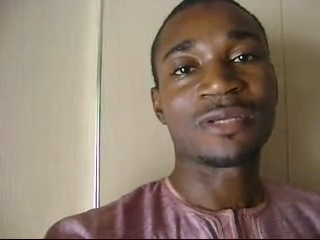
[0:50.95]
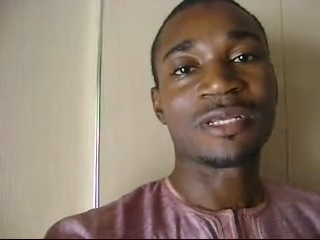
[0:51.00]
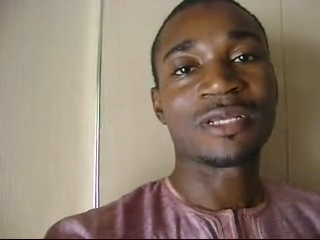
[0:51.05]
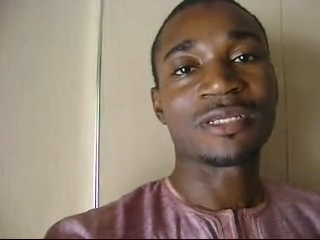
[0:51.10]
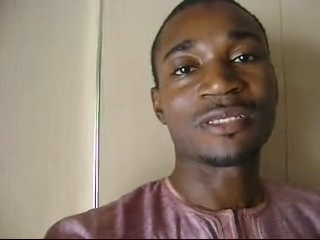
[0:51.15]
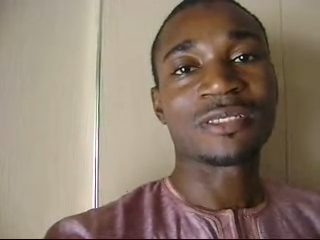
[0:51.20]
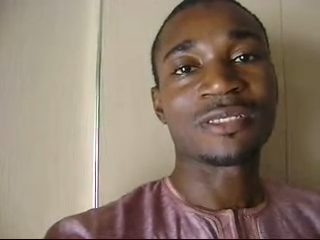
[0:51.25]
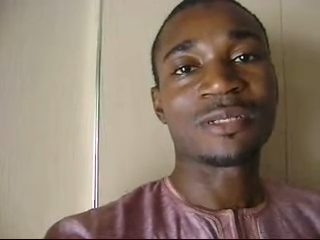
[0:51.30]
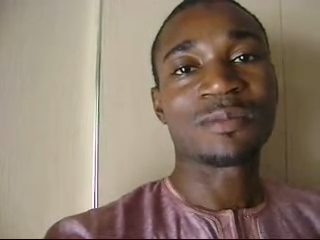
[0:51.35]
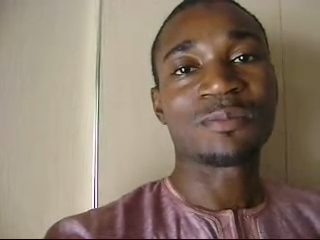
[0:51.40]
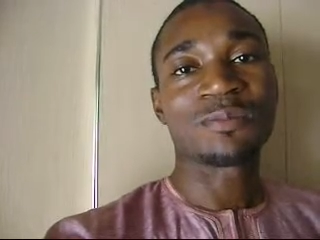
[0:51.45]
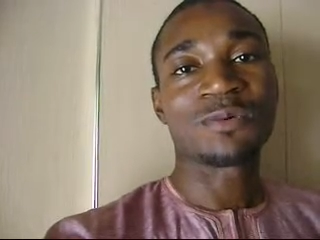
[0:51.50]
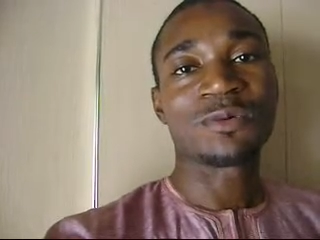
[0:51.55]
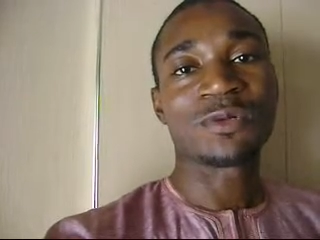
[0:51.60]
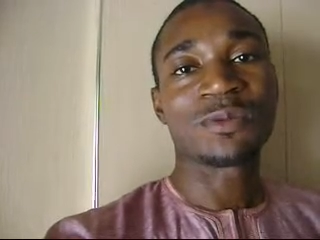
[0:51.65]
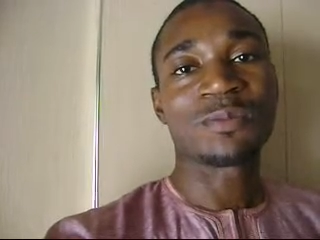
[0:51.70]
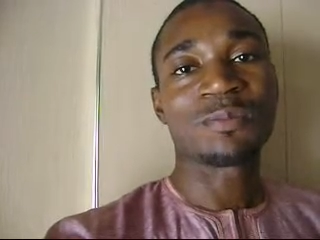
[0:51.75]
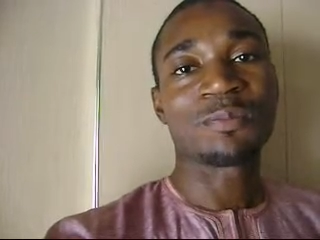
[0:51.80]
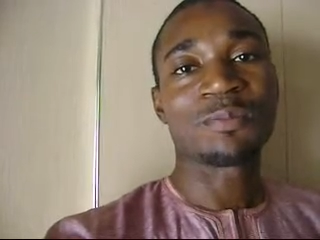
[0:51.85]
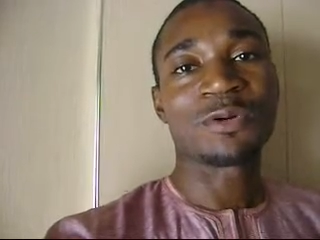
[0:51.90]
a
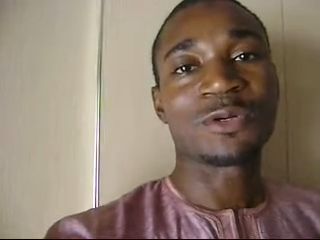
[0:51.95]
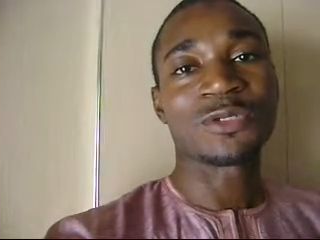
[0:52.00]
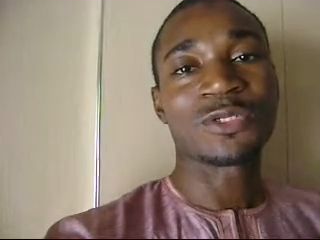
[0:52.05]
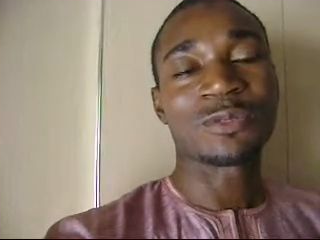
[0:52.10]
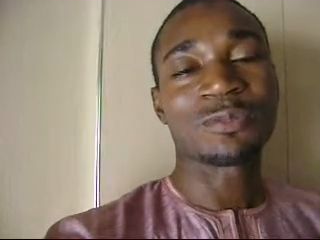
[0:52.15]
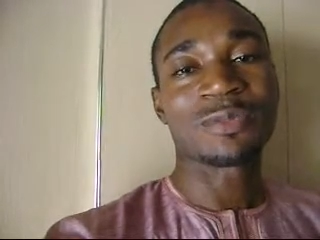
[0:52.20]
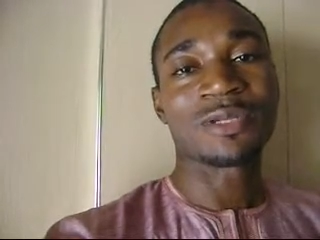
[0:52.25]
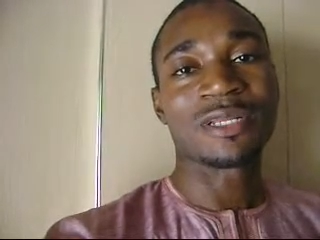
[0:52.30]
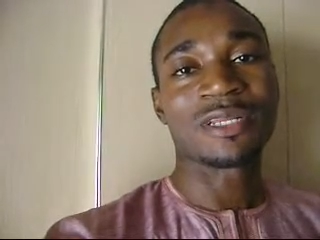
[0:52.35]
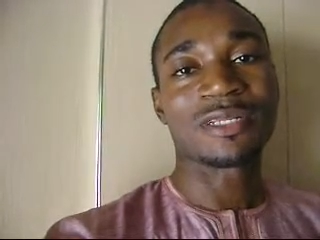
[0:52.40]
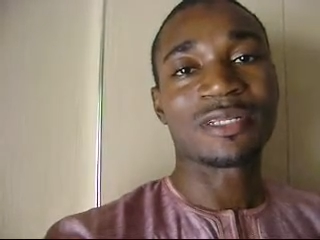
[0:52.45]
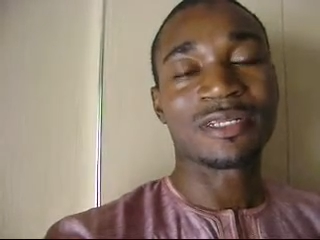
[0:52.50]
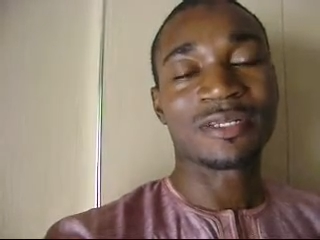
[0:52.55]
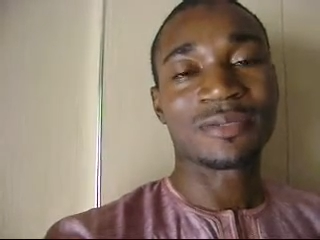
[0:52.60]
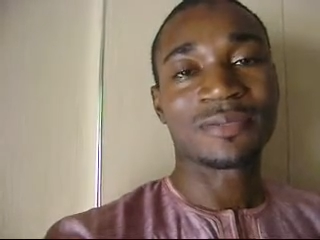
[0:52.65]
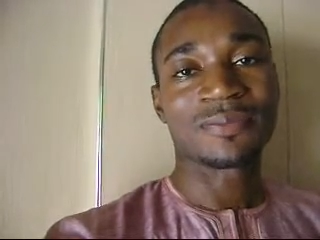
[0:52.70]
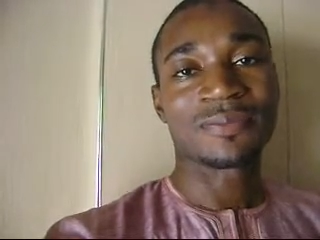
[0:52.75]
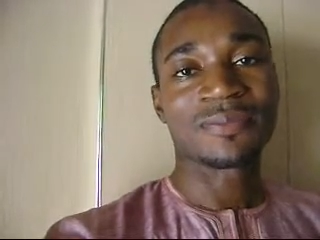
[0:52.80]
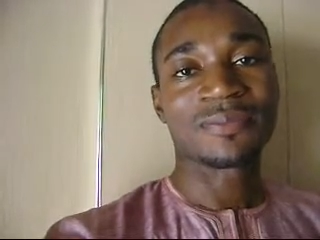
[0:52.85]
simple possibility.